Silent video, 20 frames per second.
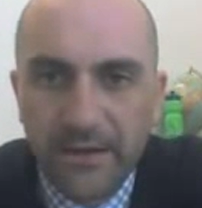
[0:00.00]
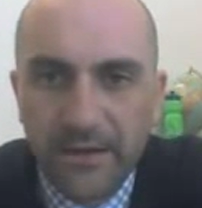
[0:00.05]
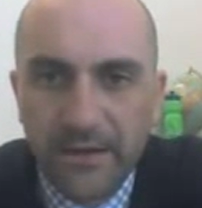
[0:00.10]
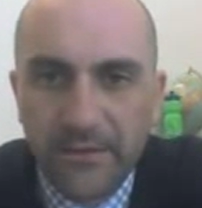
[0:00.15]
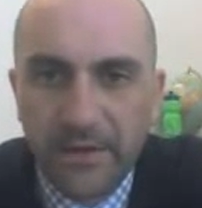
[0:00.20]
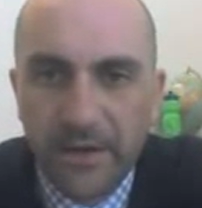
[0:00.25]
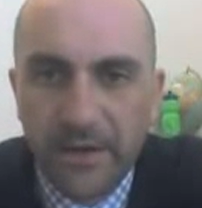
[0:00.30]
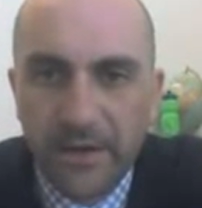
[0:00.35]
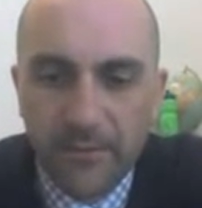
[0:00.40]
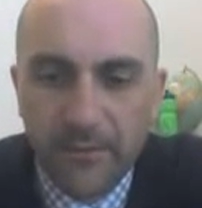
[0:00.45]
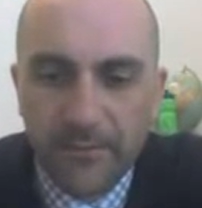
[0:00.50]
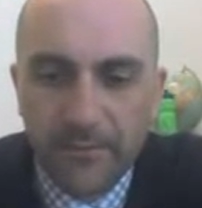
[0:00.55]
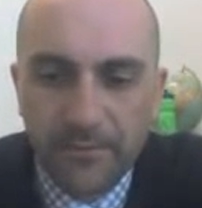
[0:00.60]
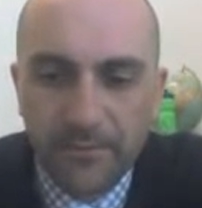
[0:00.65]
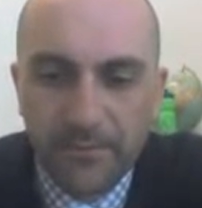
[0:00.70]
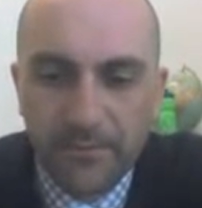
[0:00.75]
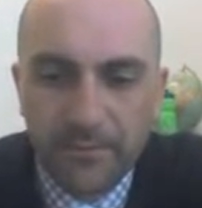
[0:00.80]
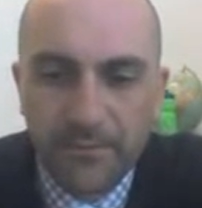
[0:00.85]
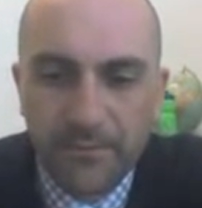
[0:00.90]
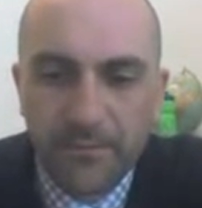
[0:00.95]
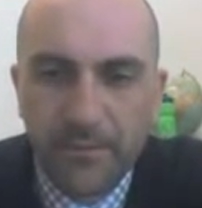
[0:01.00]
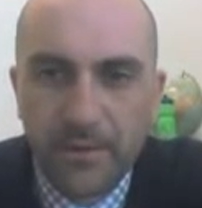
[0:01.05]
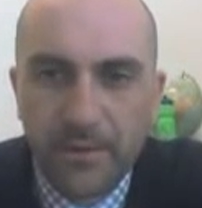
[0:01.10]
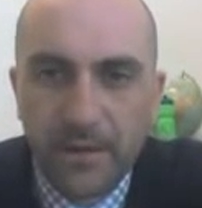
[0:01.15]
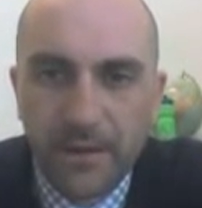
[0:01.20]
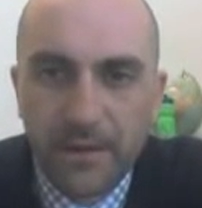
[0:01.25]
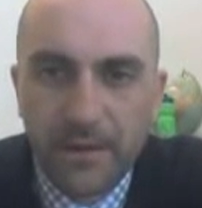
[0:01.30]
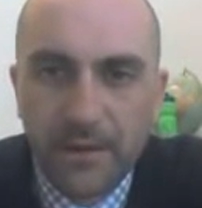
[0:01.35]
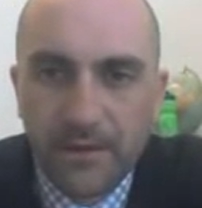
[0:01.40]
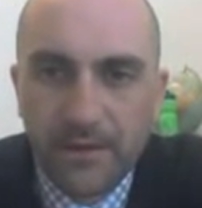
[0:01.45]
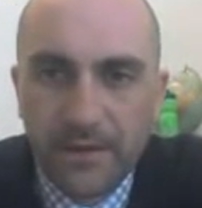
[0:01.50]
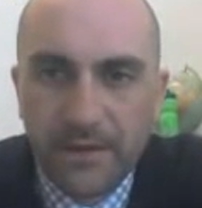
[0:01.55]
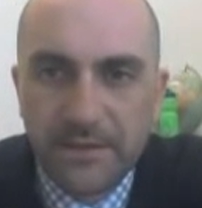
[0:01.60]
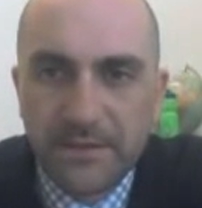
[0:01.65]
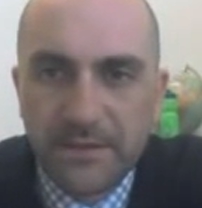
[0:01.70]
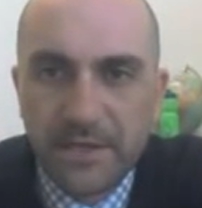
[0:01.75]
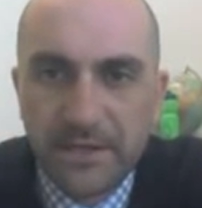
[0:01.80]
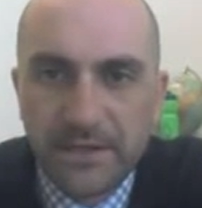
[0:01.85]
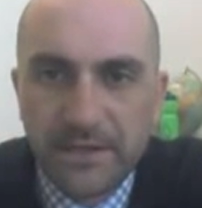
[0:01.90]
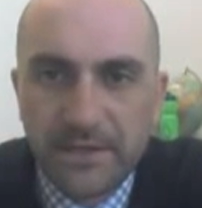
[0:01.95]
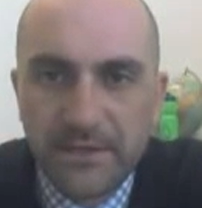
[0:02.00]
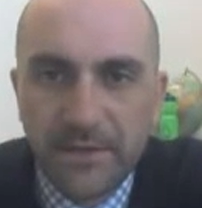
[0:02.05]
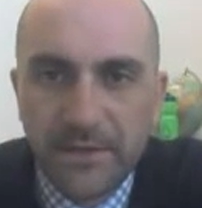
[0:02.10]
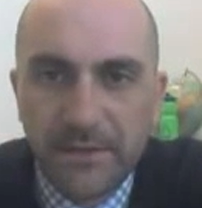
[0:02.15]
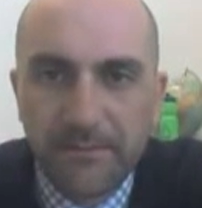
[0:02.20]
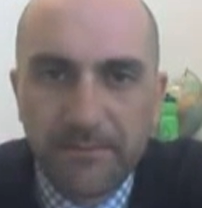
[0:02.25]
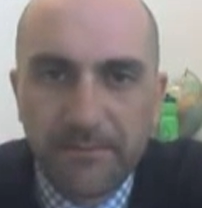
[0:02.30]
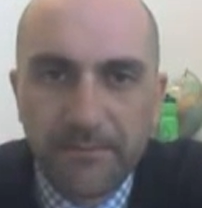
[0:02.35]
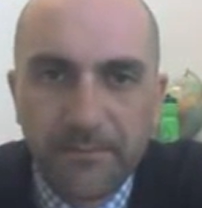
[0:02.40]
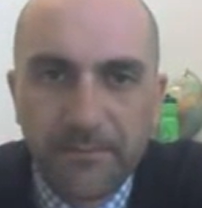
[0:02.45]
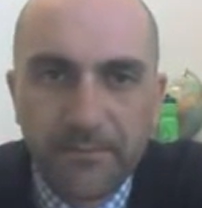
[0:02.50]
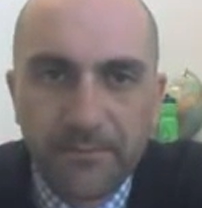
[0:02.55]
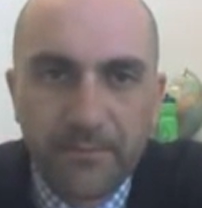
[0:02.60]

There we go. Let's check this one.